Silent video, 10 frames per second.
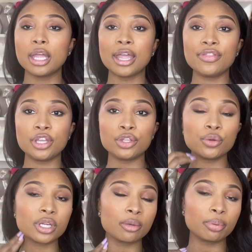And then
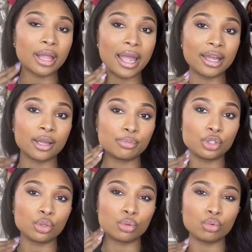you can apply up
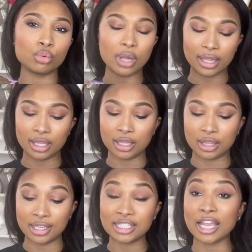to, I think
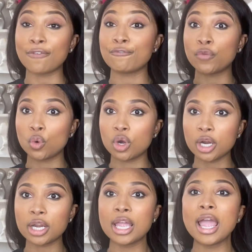these say
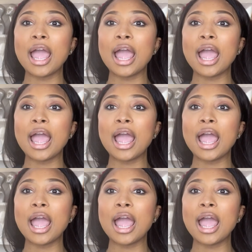4,